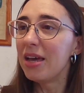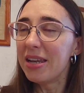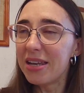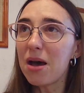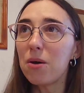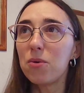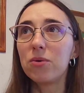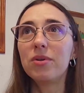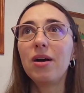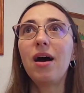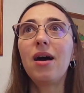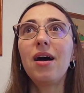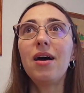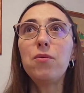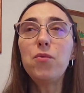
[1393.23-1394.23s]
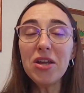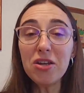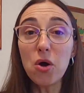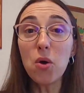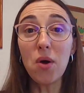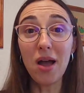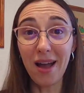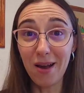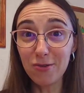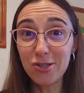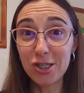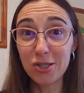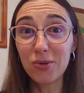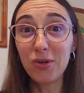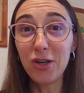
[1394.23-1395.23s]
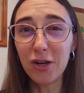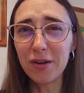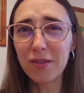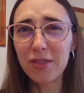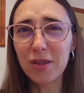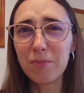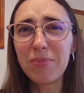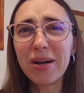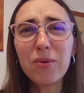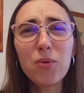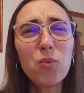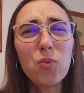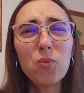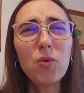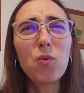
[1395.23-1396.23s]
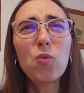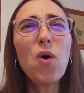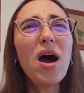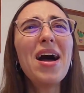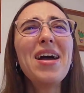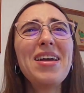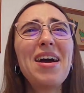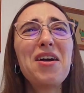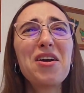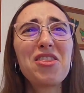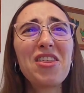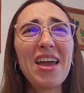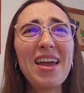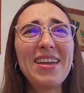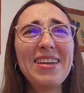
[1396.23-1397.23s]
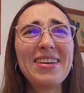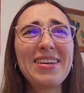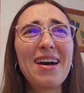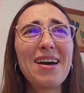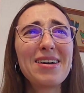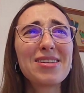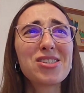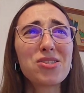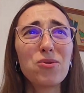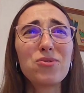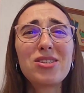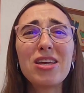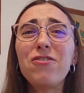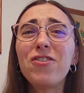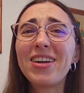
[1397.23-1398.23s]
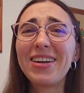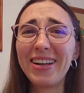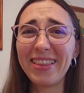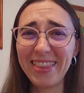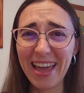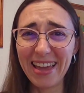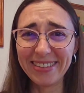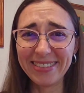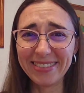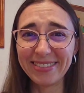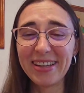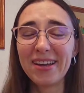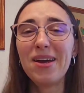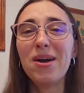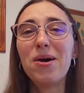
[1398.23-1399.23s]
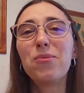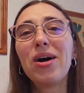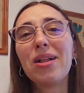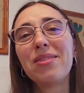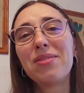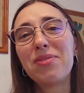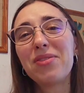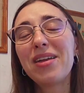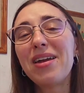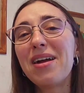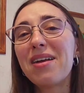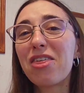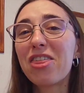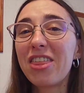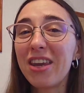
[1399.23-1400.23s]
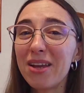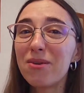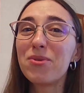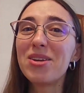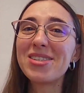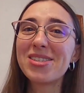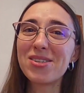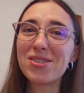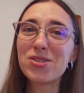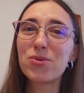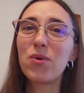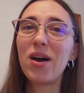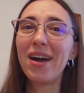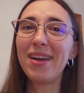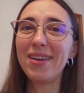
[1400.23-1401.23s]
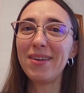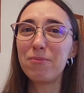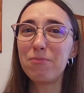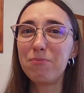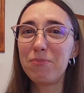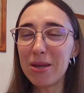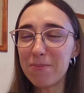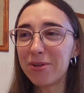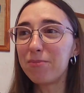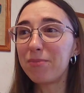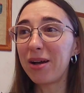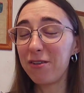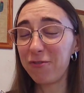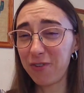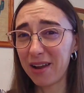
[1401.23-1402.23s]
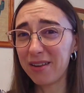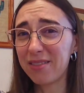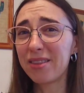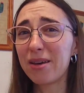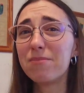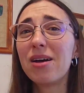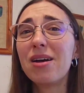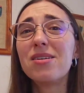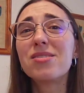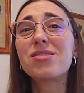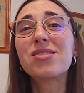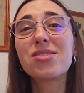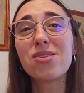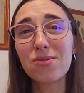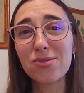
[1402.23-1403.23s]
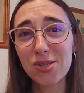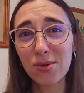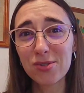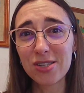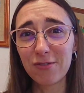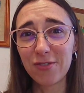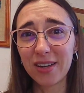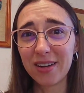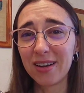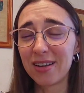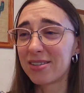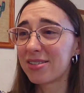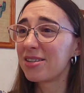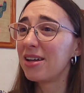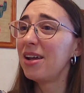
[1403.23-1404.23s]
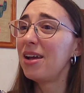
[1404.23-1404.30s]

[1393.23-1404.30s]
now we know how to learn them, but why are they so difficult then? Well, there are 3 reasons why people might find them so difficult.